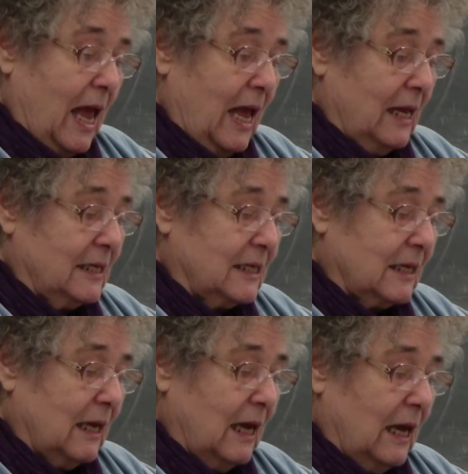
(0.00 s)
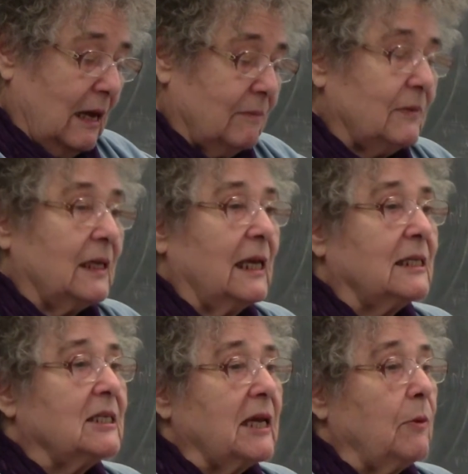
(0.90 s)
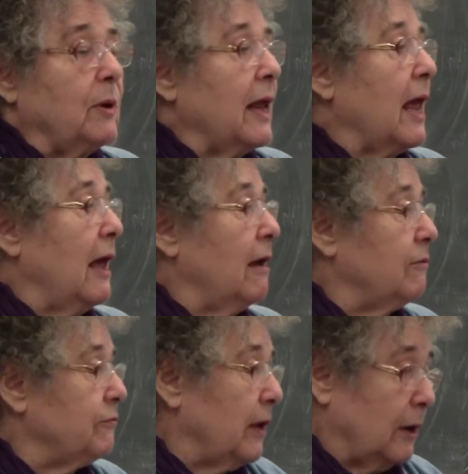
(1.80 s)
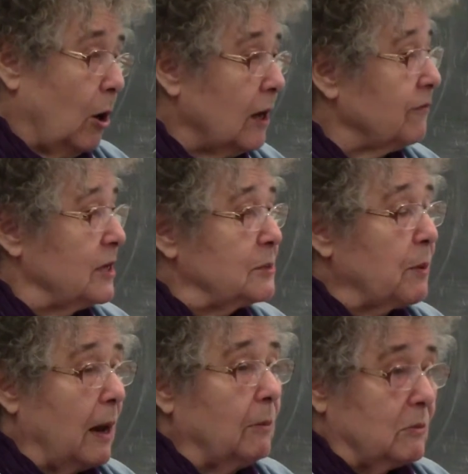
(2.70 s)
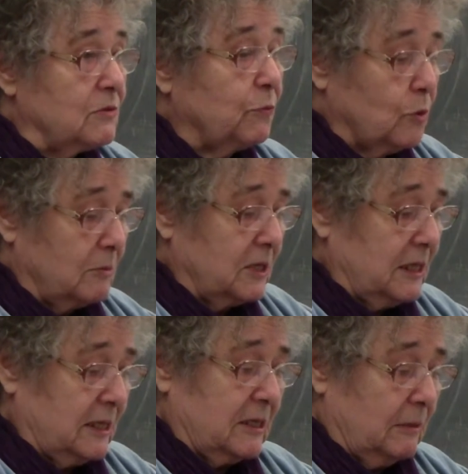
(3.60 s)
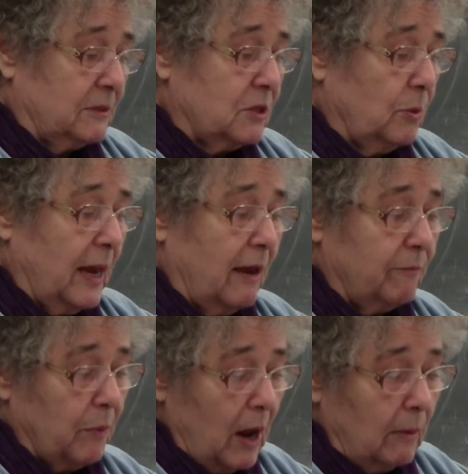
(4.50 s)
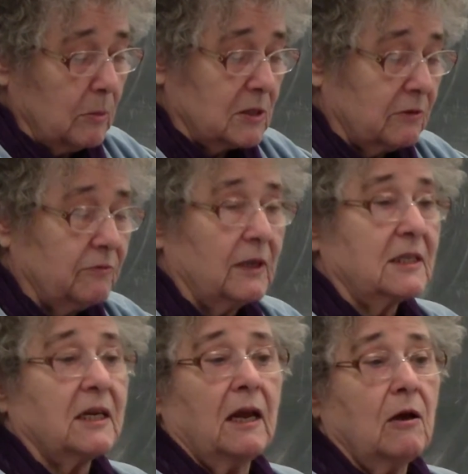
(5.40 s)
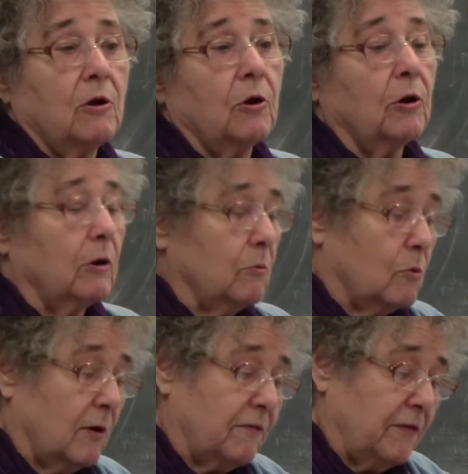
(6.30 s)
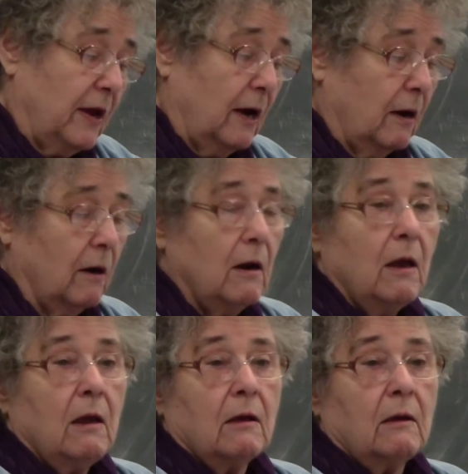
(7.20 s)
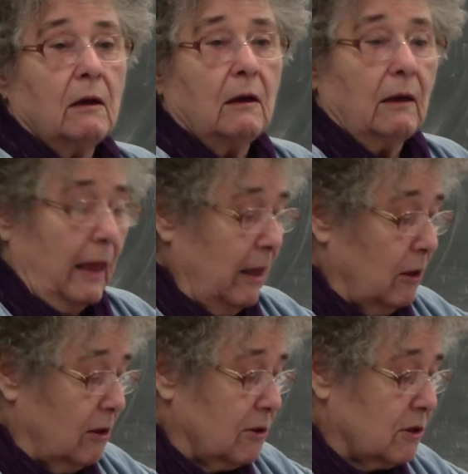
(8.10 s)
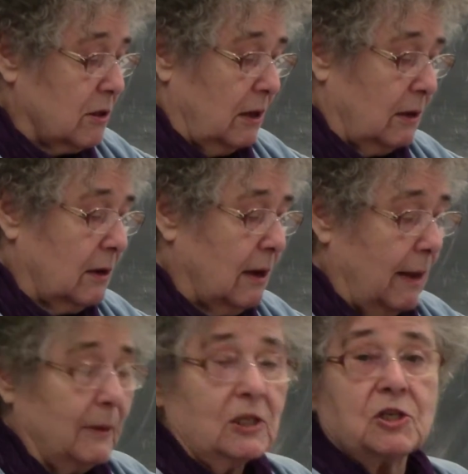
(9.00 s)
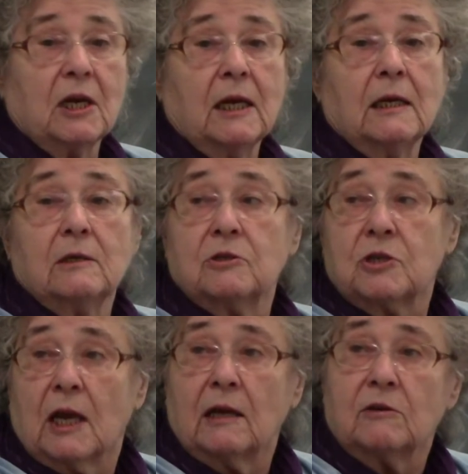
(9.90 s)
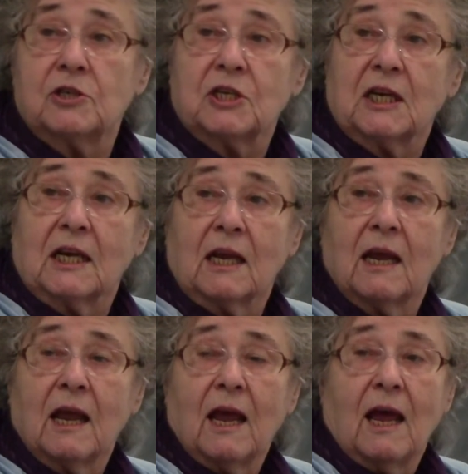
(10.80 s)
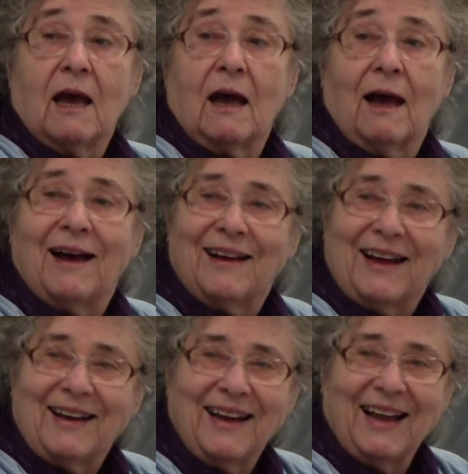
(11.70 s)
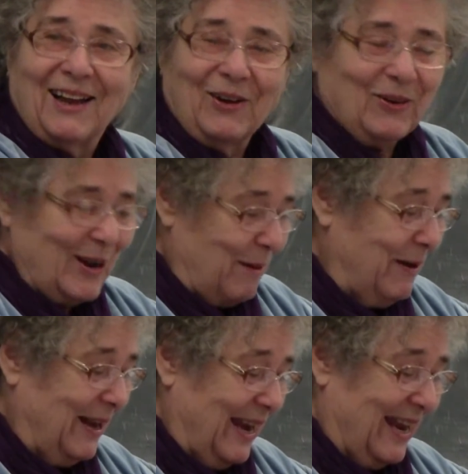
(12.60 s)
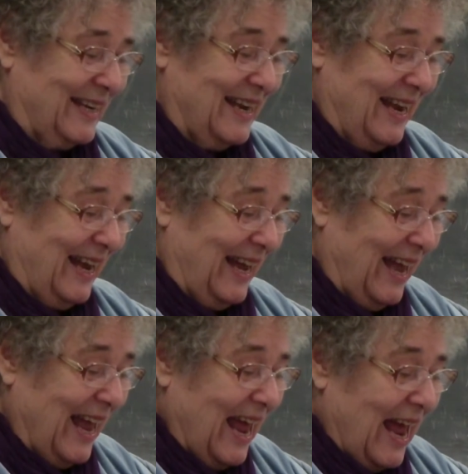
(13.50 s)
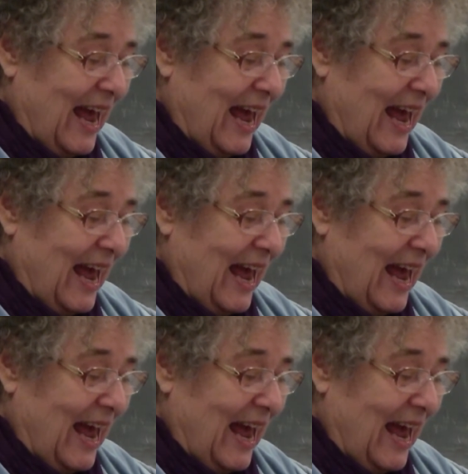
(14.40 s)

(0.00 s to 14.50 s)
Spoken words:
And let's say we have, and all of these problems form systems. So we have problems of, let's say, hunger, warfare, health, climate change, energy. Hello, come on in.